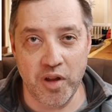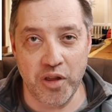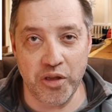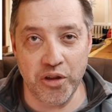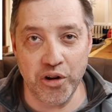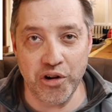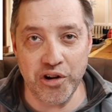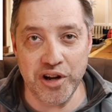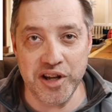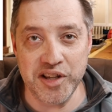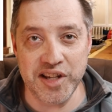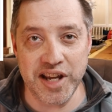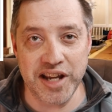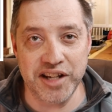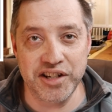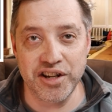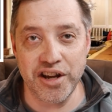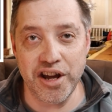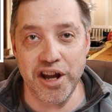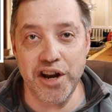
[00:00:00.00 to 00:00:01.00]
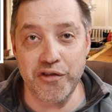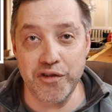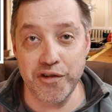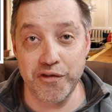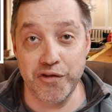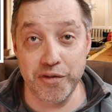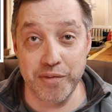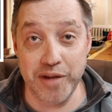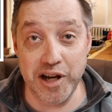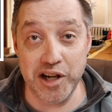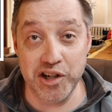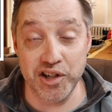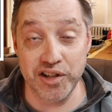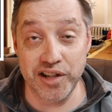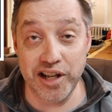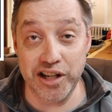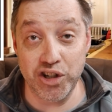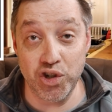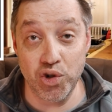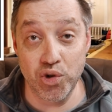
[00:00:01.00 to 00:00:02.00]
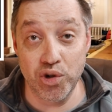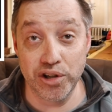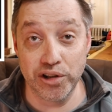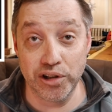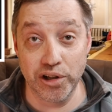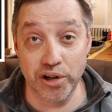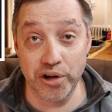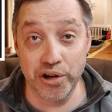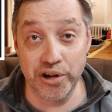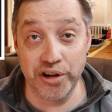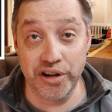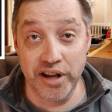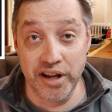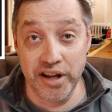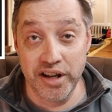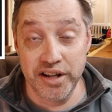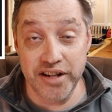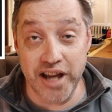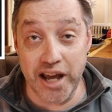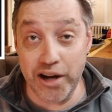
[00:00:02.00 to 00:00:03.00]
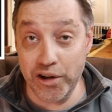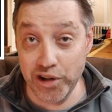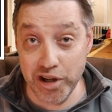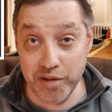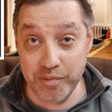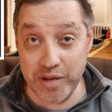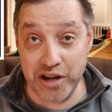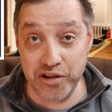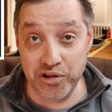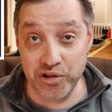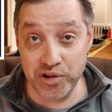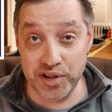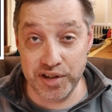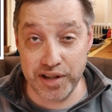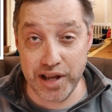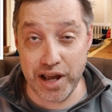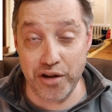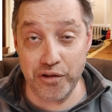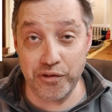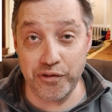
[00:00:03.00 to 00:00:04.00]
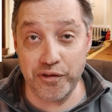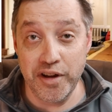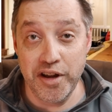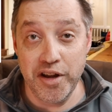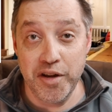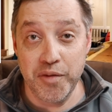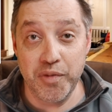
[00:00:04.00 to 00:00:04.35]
There is a ton of information that you can learn not only about yourself,